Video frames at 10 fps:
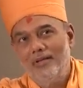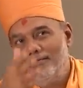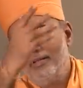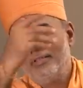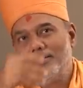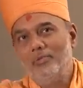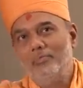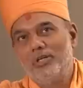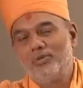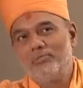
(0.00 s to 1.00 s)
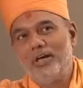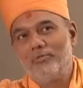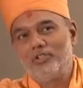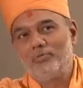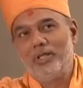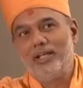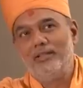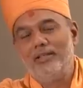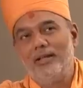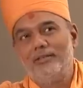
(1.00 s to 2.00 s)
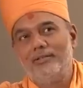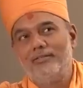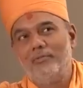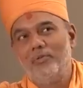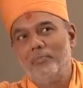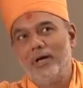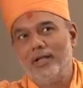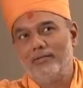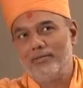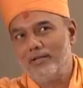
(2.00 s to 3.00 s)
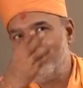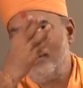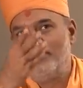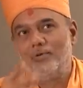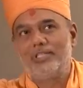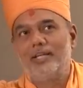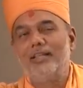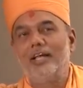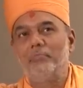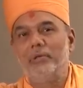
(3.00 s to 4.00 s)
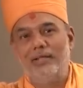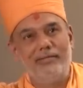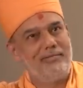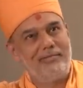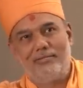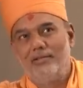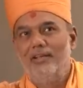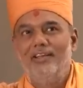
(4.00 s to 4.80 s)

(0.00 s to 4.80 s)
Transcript: Once Amol Muzumdar was playing in the Ranges in Mumbai and Sachin was at that place